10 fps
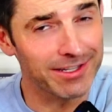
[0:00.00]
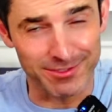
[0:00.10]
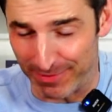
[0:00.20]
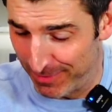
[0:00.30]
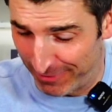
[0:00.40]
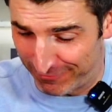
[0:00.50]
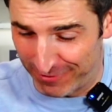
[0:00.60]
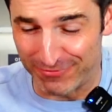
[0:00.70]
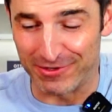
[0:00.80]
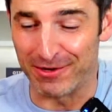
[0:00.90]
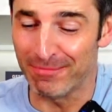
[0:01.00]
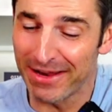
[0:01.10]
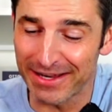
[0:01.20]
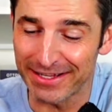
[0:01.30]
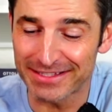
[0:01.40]
It's been about 15
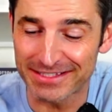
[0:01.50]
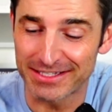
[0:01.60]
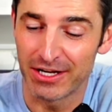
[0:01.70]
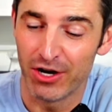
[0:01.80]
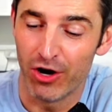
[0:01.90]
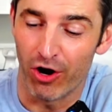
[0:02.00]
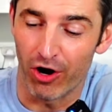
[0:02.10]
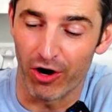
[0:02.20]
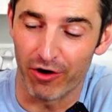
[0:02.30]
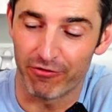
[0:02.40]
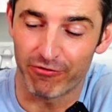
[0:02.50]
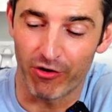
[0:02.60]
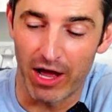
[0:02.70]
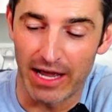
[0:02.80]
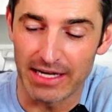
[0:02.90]
minutes. Our
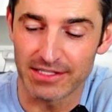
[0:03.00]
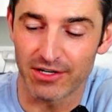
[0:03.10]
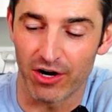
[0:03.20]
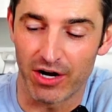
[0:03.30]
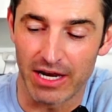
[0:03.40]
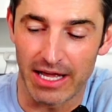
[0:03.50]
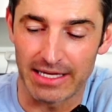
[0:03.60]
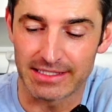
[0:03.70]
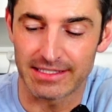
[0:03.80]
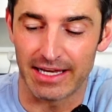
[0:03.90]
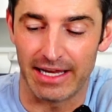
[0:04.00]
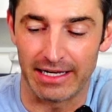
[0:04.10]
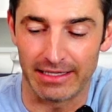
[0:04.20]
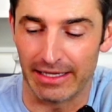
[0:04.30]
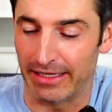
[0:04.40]
fries are nice
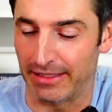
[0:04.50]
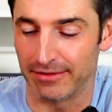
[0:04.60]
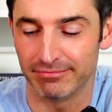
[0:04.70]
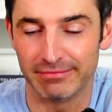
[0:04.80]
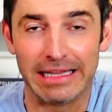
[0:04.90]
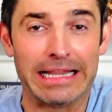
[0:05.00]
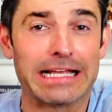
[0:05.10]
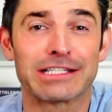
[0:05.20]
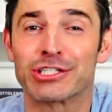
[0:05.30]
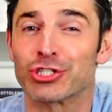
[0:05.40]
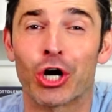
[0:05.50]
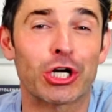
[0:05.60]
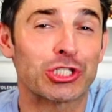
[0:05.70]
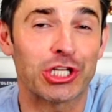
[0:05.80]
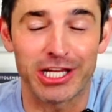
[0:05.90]
and like less
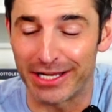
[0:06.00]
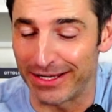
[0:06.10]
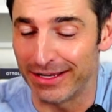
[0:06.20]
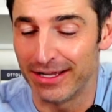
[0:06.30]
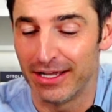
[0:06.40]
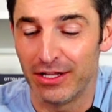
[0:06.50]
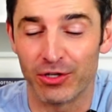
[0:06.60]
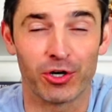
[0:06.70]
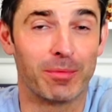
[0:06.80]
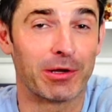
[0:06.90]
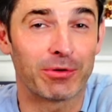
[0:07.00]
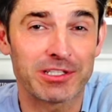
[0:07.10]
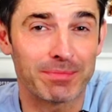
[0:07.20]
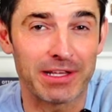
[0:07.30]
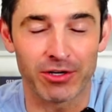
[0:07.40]
starchy. They're going to be
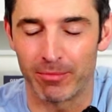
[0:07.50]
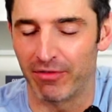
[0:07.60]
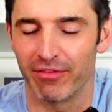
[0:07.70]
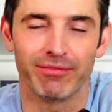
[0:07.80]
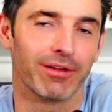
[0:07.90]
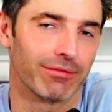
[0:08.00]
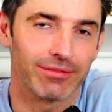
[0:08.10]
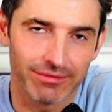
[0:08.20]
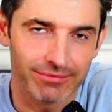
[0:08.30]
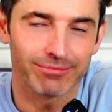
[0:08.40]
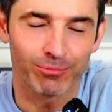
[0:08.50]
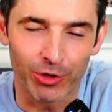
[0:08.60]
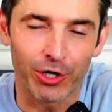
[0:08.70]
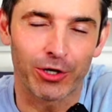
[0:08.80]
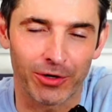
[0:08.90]
crispy. They're going to be, no. We're
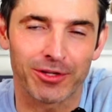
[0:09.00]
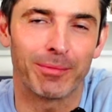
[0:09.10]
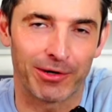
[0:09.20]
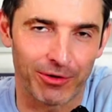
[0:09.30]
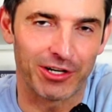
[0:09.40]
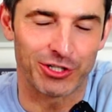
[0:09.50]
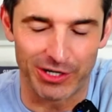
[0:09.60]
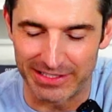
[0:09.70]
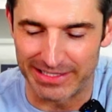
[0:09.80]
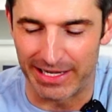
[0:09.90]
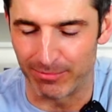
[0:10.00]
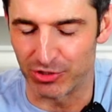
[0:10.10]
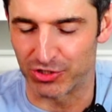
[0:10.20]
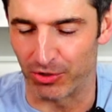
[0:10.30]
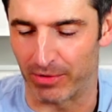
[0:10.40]
gonna cook them and they're gonna turn into that. I'm
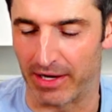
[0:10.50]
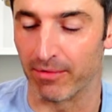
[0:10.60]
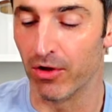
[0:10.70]
just joking.